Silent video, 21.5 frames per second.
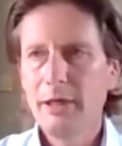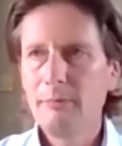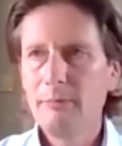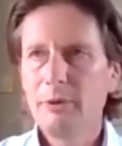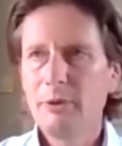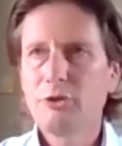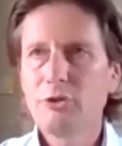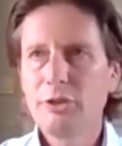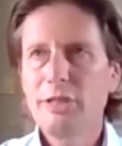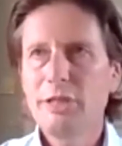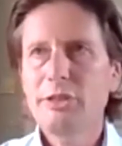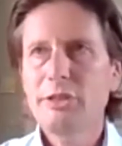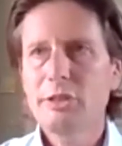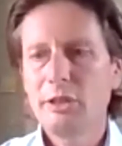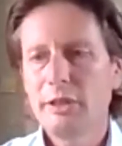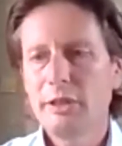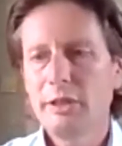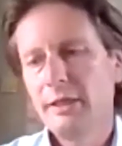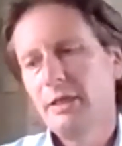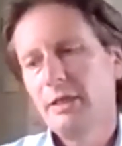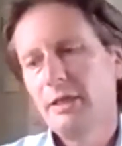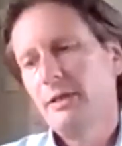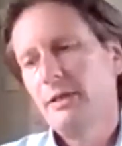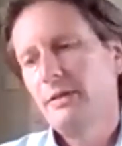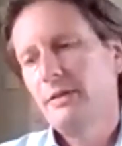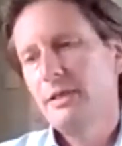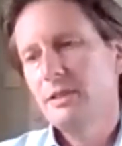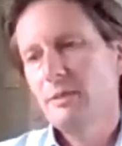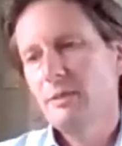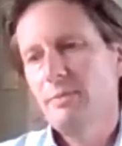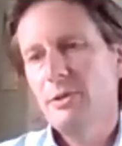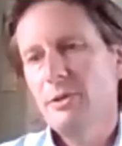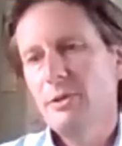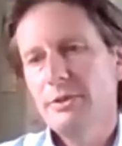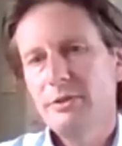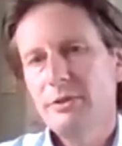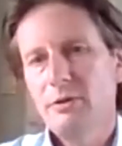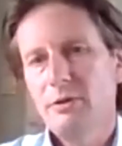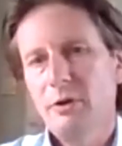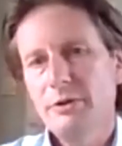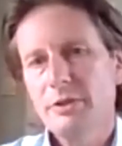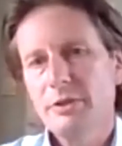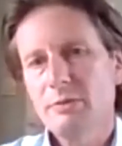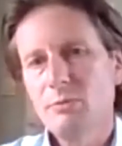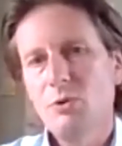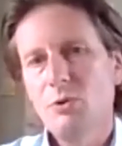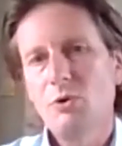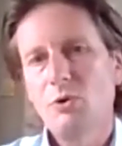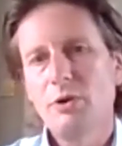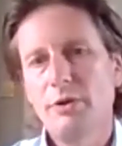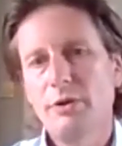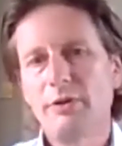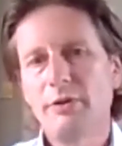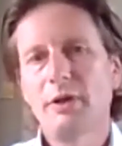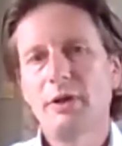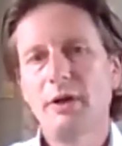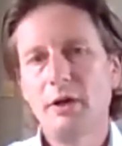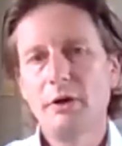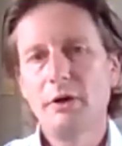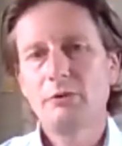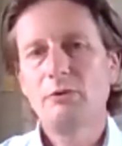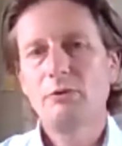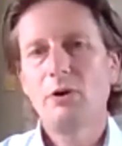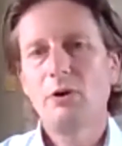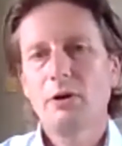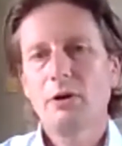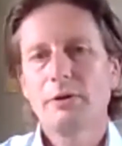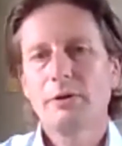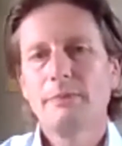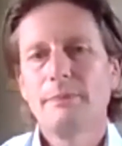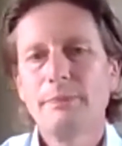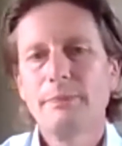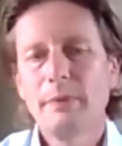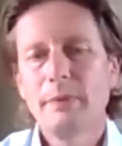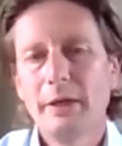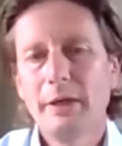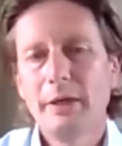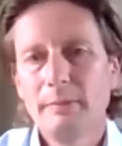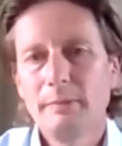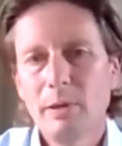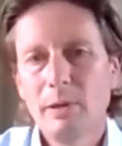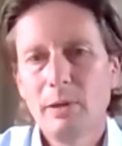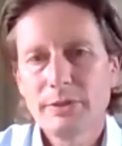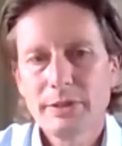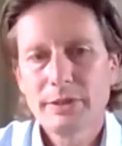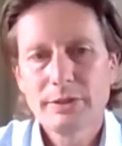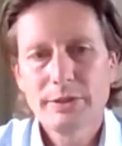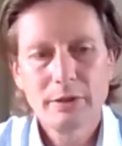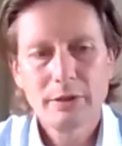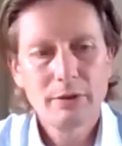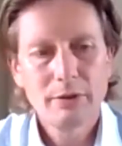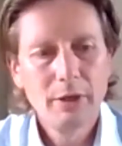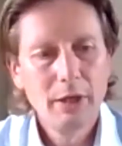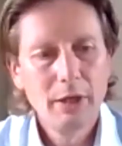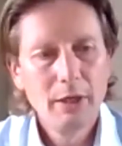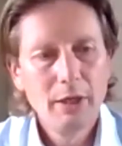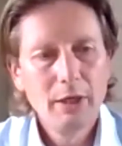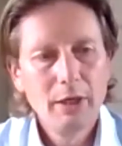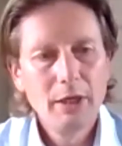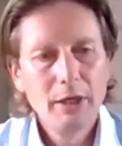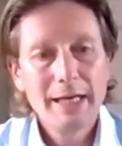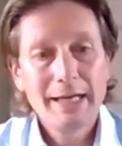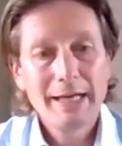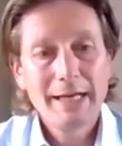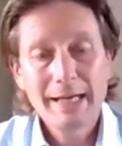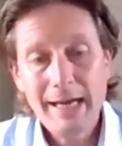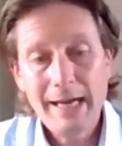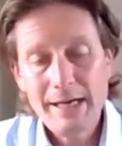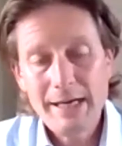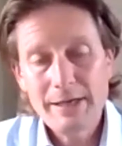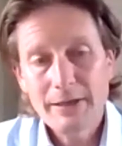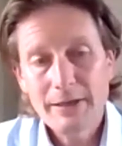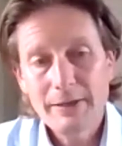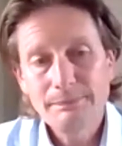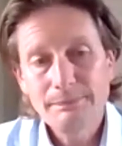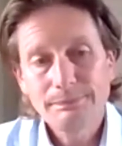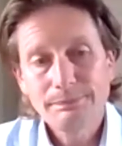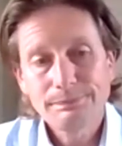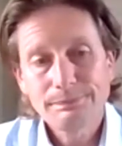But traditionally, these deposits are a lot smaller than the hard rock deposits. So in Kenya,